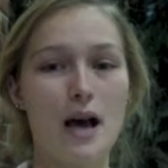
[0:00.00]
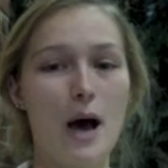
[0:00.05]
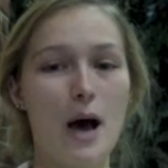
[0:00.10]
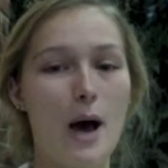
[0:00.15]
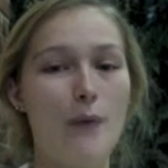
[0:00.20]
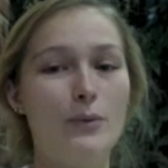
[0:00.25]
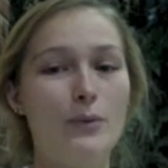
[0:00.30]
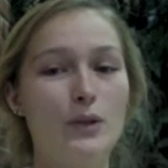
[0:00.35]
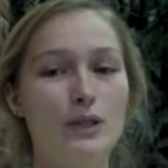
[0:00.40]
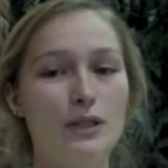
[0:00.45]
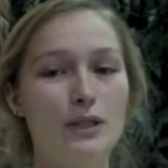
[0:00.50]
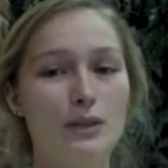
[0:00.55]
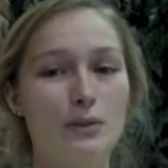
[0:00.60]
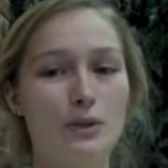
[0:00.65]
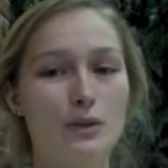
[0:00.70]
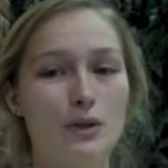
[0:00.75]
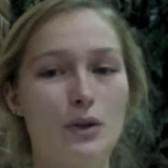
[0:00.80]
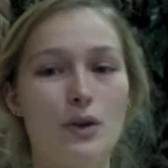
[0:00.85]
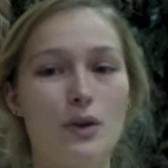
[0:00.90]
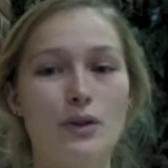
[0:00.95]
obviously
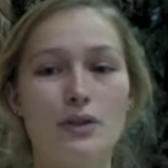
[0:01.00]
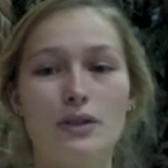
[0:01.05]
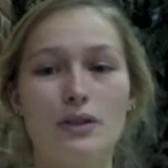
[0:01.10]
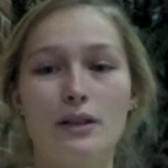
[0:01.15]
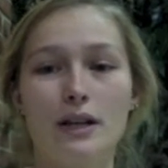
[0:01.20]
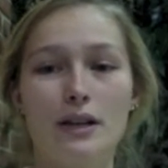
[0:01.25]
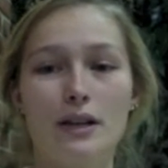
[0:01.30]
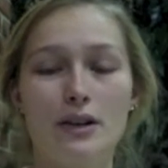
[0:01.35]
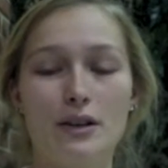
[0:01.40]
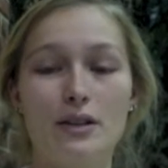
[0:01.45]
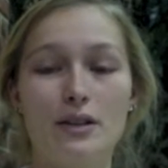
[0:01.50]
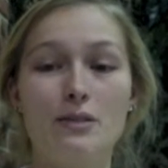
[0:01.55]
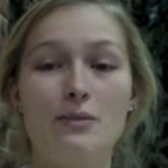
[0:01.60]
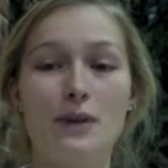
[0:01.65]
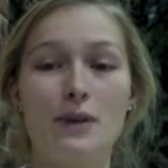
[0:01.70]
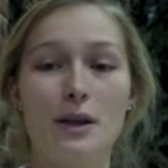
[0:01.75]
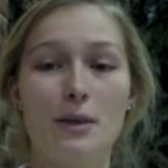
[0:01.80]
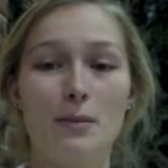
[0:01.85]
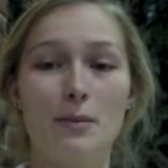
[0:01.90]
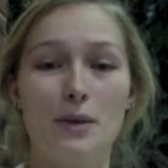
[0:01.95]
returns later in
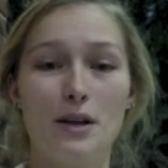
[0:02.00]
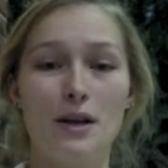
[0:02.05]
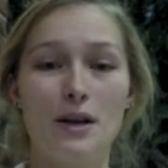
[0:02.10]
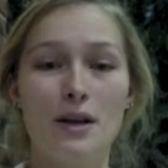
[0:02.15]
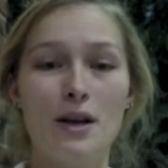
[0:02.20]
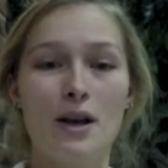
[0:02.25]
development.